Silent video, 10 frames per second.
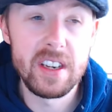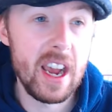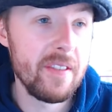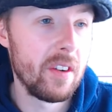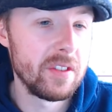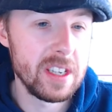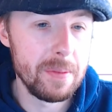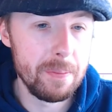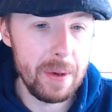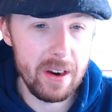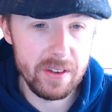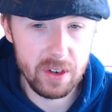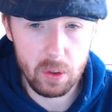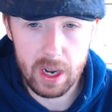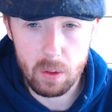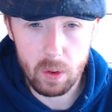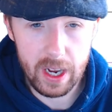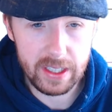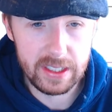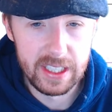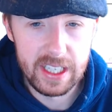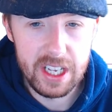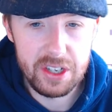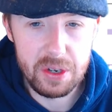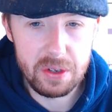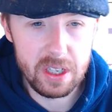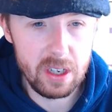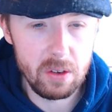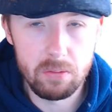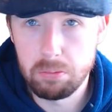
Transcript: I've obviously been bearish for quite a while due to